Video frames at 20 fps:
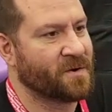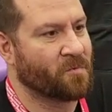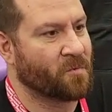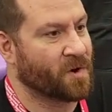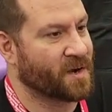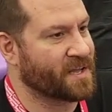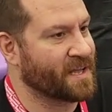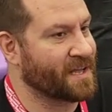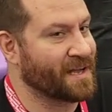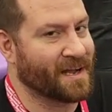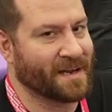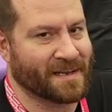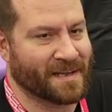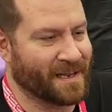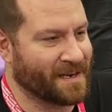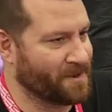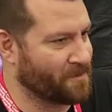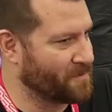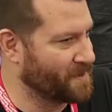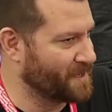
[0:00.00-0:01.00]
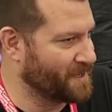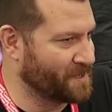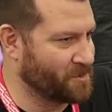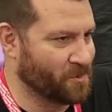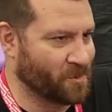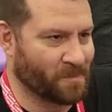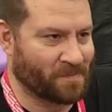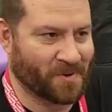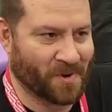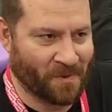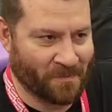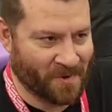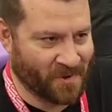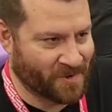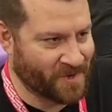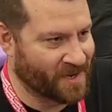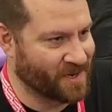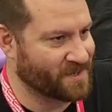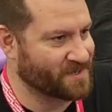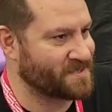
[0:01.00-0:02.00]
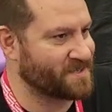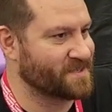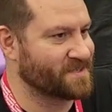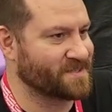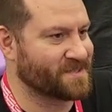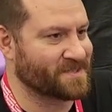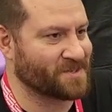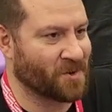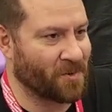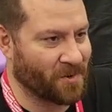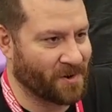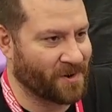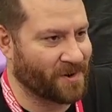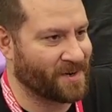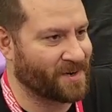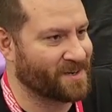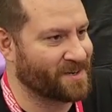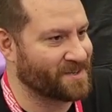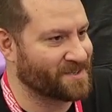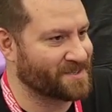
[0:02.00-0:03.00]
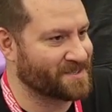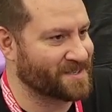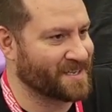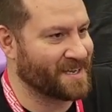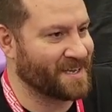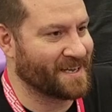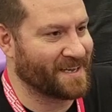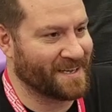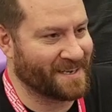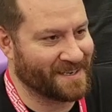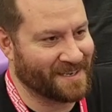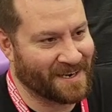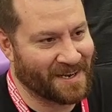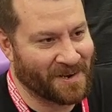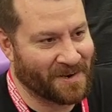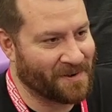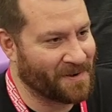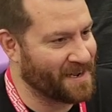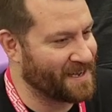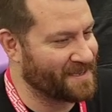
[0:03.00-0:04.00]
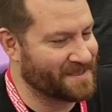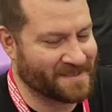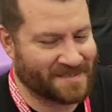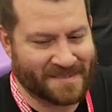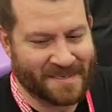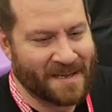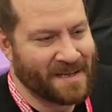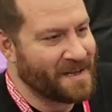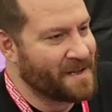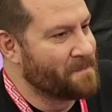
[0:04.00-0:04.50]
working on getting really cool promo cards in stores and, as